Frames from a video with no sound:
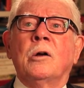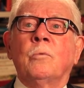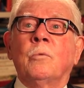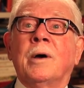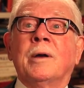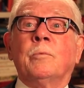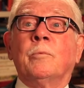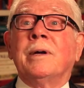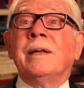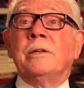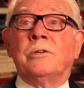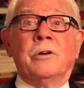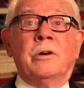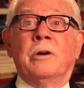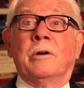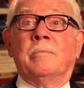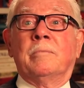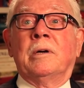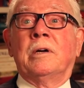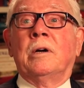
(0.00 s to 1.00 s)
what we
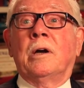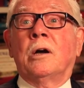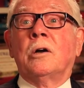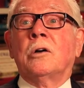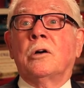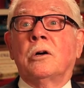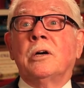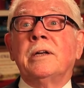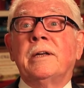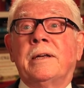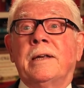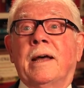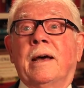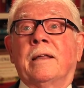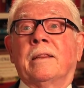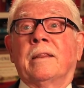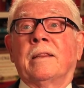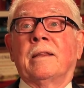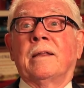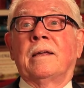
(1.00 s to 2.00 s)
term a good
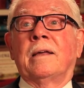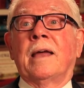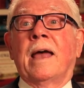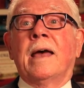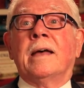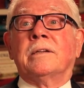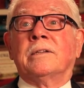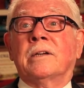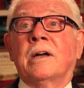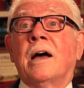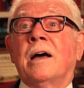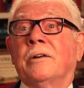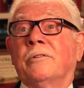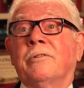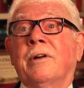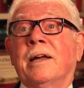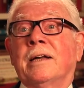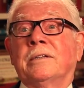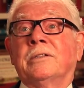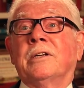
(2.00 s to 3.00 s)
death, as
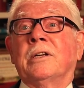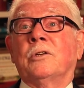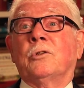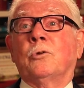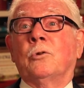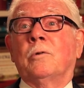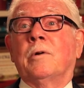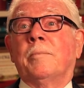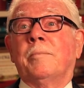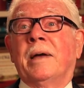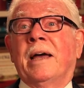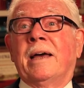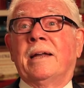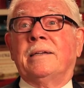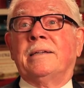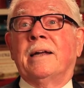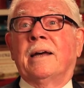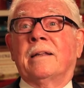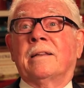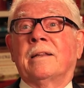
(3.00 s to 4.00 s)
contrasted to a
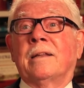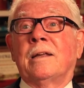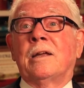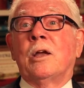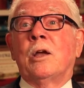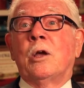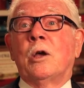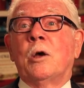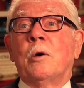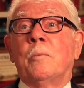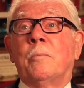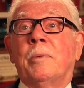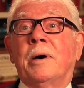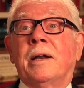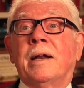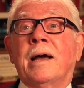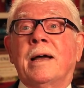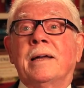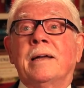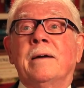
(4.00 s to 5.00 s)
bad death.
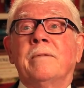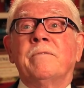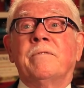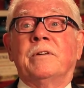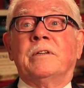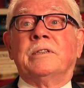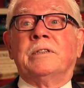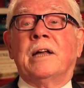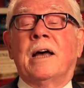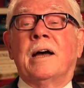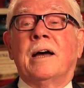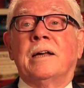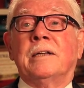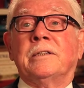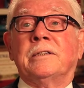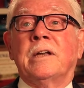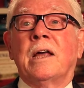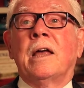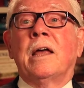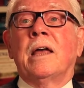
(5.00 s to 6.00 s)
But I
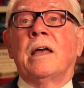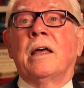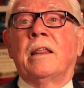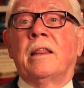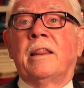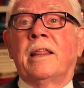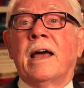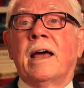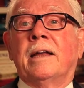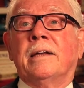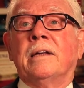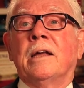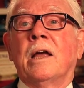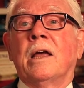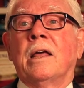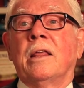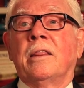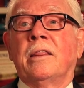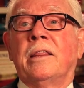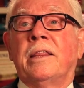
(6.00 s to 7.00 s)
emphasize that
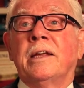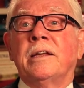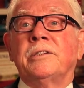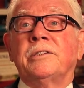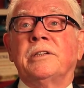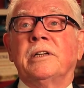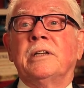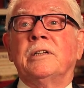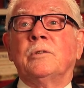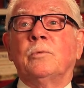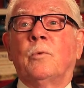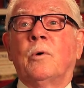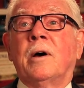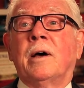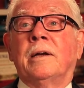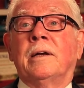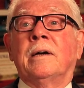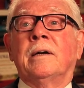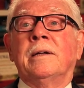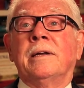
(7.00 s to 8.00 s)
this is
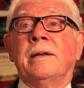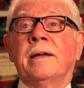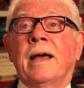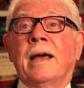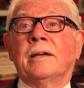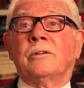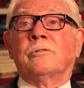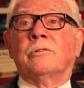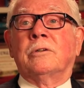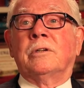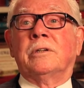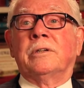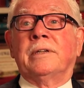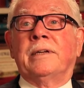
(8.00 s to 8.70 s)
what a natural